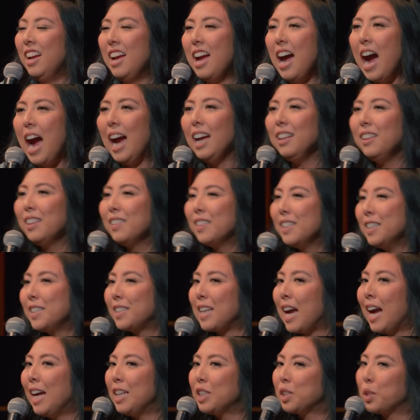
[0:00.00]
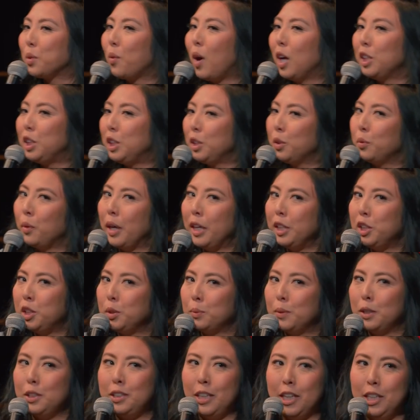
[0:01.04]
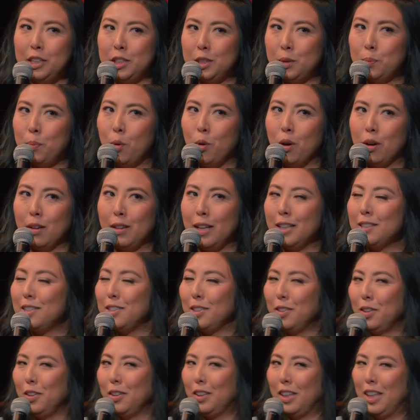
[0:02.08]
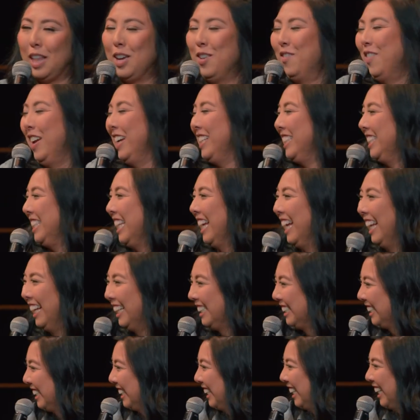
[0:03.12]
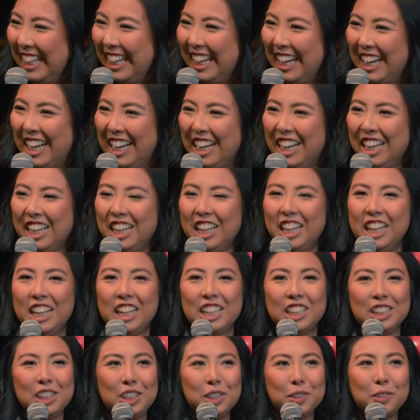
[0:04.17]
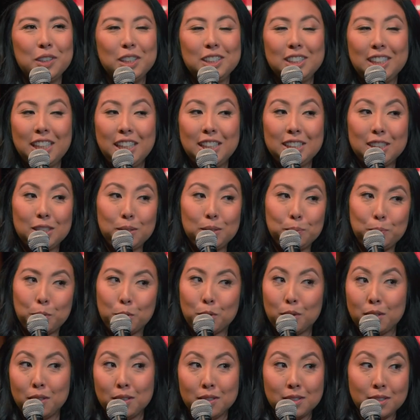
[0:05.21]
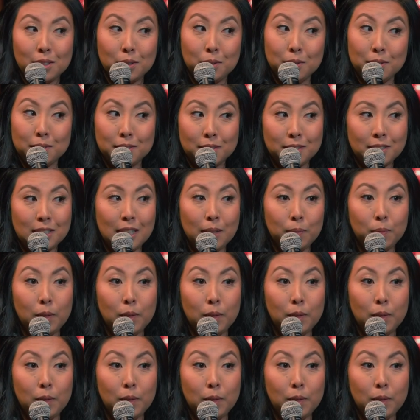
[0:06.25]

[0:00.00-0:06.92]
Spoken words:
I think these guys are watching way too much Asian porn. That's the only thing that makes sense. Because you watch Asian porn, it's always the same